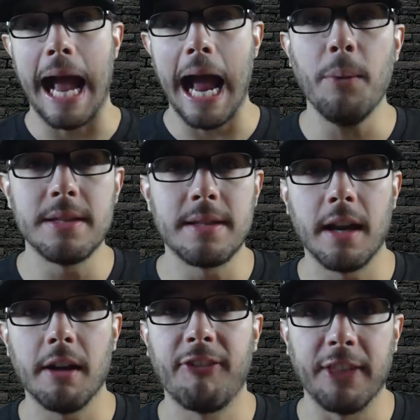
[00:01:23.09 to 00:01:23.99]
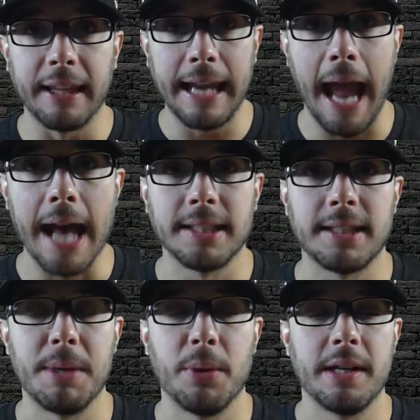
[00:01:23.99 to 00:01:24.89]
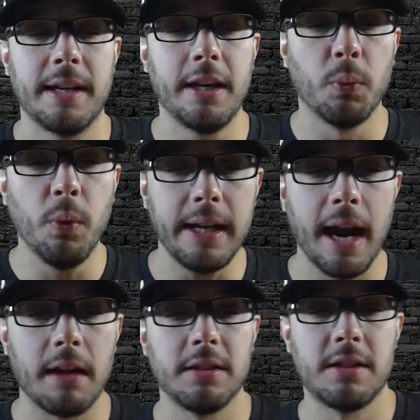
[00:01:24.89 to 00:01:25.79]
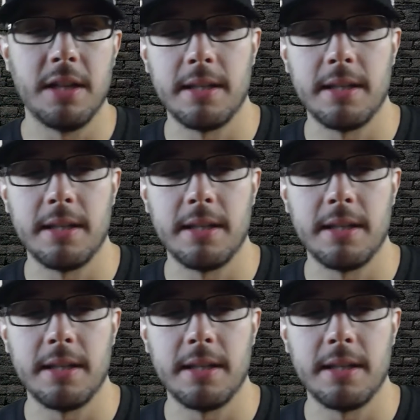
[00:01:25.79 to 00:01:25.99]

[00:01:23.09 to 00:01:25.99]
I was there for the cast. I mean, when you hear Woody Harrelson,